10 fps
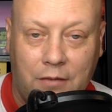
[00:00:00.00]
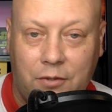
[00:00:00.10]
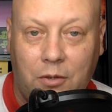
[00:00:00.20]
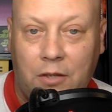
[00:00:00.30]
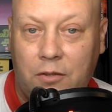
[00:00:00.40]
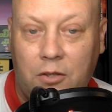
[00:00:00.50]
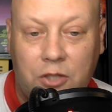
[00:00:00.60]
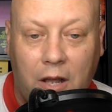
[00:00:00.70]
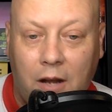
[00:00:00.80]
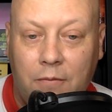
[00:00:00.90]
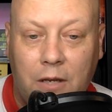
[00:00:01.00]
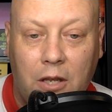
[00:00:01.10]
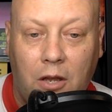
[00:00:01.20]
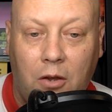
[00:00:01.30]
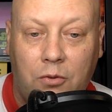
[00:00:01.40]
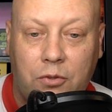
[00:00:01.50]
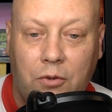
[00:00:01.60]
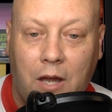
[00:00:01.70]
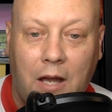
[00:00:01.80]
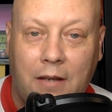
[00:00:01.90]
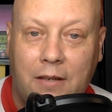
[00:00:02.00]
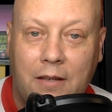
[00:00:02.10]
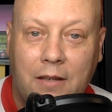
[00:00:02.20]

So it shot on video, so not,